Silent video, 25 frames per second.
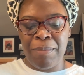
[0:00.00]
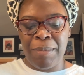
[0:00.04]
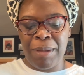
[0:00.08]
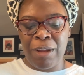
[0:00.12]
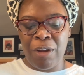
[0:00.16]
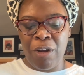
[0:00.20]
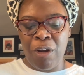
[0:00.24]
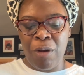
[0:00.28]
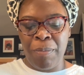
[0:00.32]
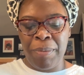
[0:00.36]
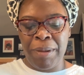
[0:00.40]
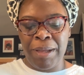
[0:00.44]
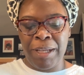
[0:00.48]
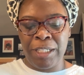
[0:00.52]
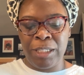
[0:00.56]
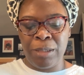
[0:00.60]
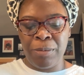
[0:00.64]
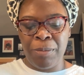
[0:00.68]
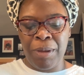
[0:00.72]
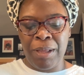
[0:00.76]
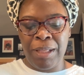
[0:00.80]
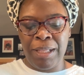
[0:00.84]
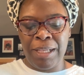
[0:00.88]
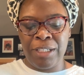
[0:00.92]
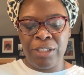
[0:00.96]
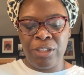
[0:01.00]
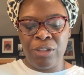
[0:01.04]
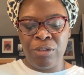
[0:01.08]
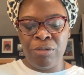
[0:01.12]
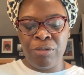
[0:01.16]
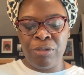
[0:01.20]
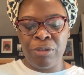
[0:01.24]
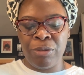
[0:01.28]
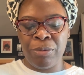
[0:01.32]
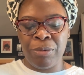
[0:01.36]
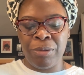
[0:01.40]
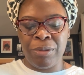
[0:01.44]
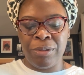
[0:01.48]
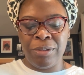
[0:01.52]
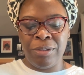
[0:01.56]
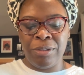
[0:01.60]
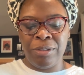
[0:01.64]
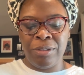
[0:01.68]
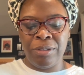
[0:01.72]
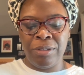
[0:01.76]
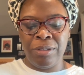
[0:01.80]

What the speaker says: been coping as well as usual.